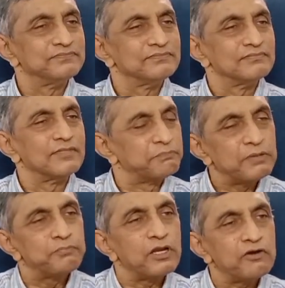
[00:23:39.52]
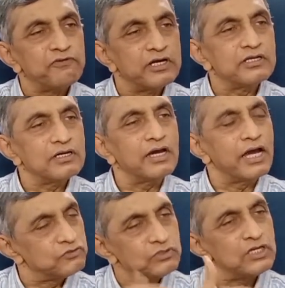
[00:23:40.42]
The people of India
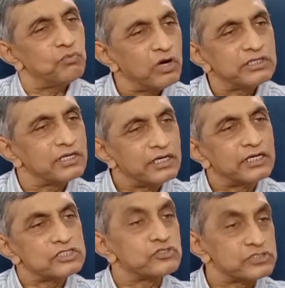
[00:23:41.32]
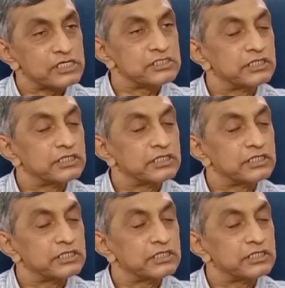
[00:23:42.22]
actually want their leaders to succeed,